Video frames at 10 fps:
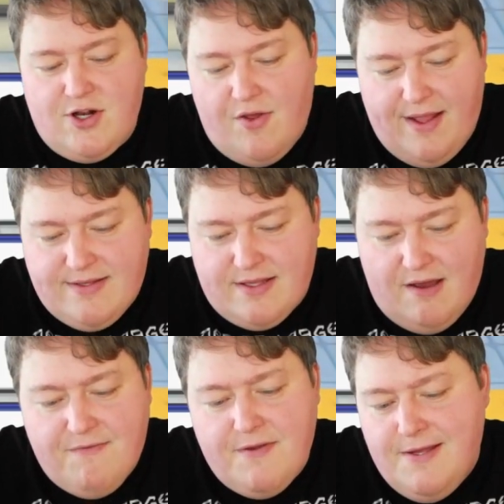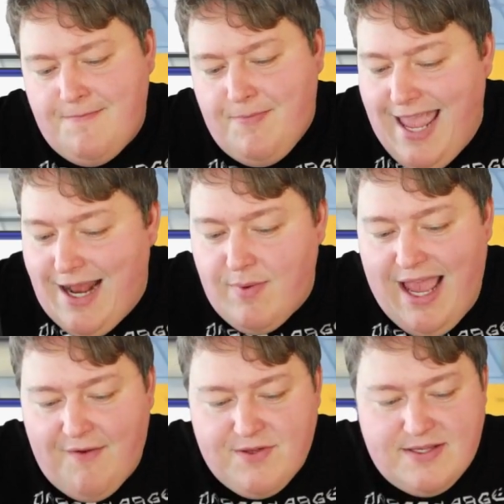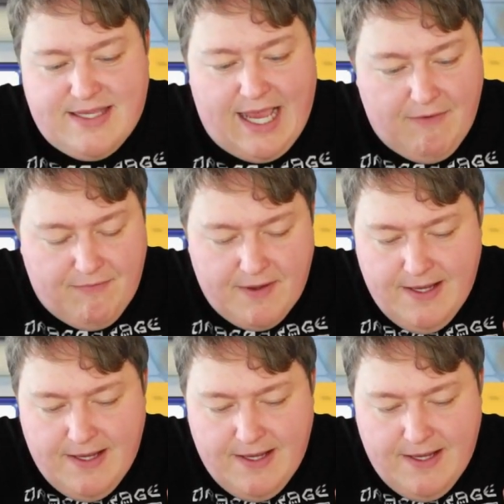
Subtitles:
all that stuff. And we have to save.